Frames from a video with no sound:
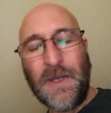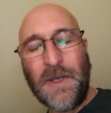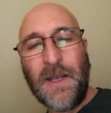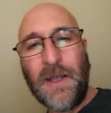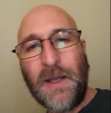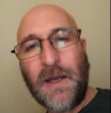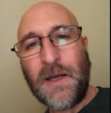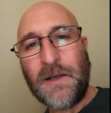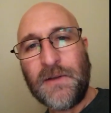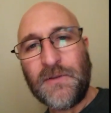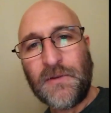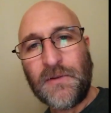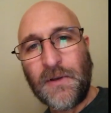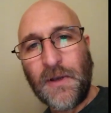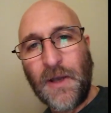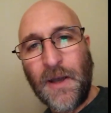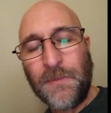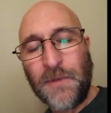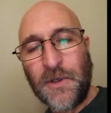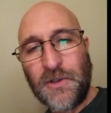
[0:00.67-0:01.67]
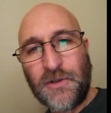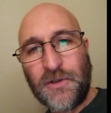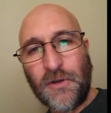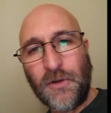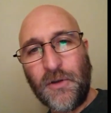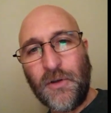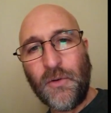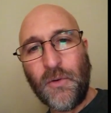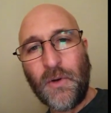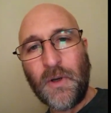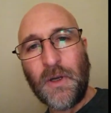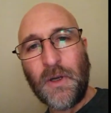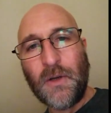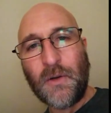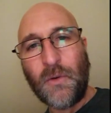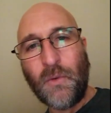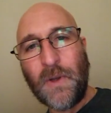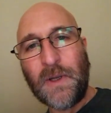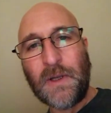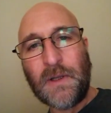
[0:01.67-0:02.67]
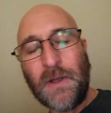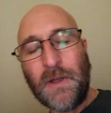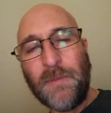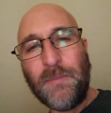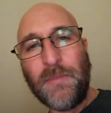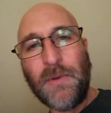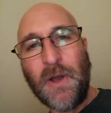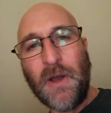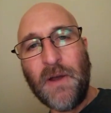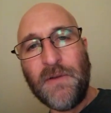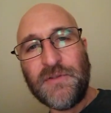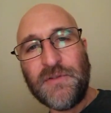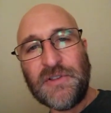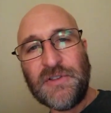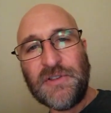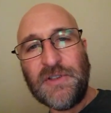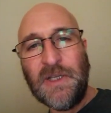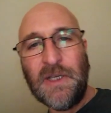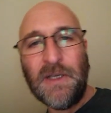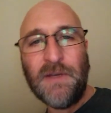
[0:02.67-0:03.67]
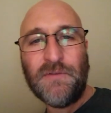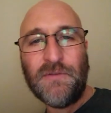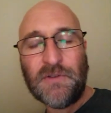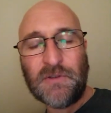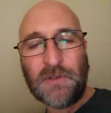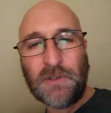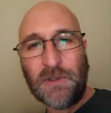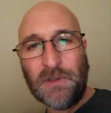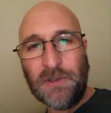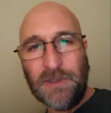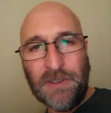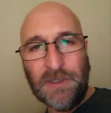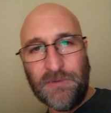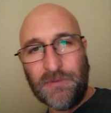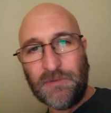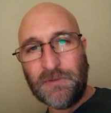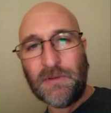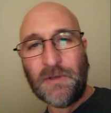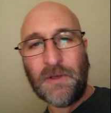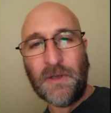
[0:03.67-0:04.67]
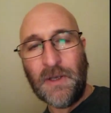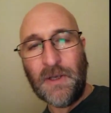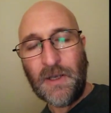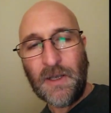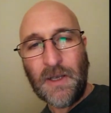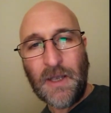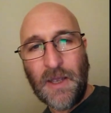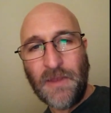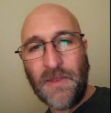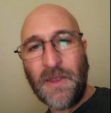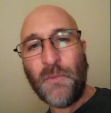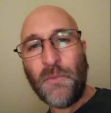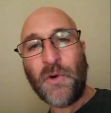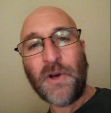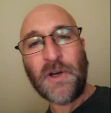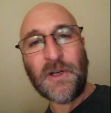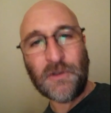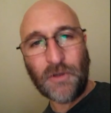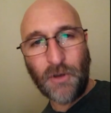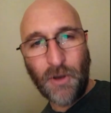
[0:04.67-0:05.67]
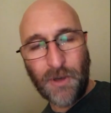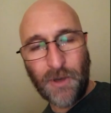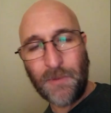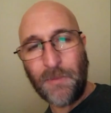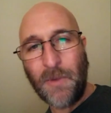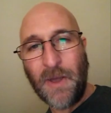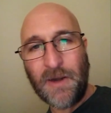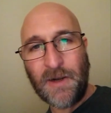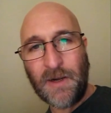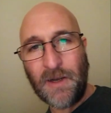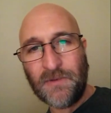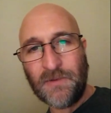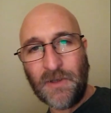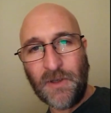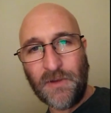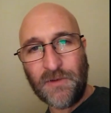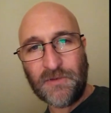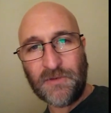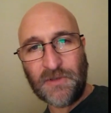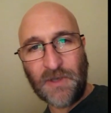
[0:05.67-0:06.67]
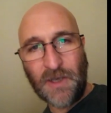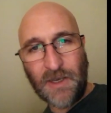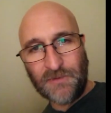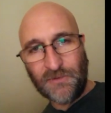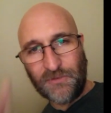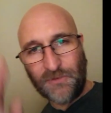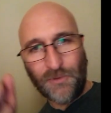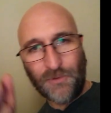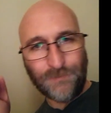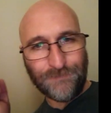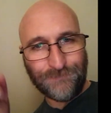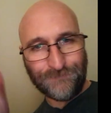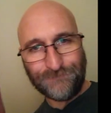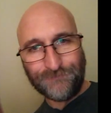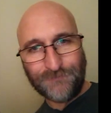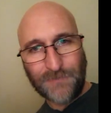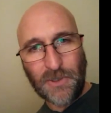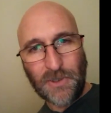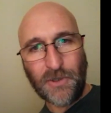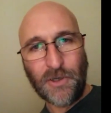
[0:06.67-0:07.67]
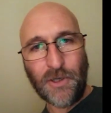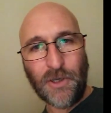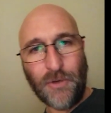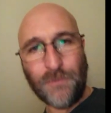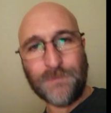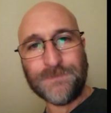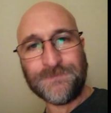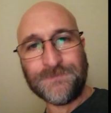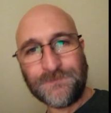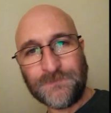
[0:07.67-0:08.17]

Hey guys, I'm going to show you a quick clip of Steve Scalise, and then we're going to talk about it on the other side. So here you go.